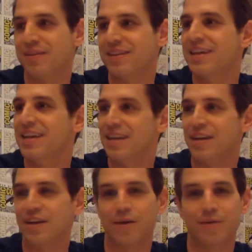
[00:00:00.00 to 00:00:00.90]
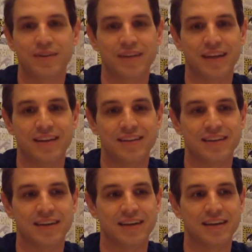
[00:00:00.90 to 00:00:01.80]
and you know,
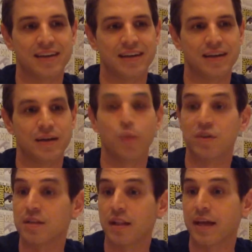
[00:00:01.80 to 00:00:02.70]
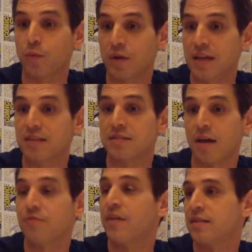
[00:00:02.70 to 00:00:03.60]
and what's it like when he's
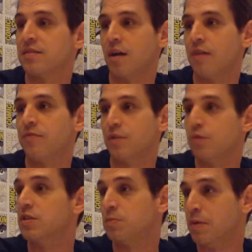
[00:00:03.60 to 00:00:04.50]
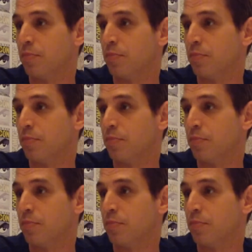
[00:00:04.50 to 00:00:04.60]
not fast enough and loses people,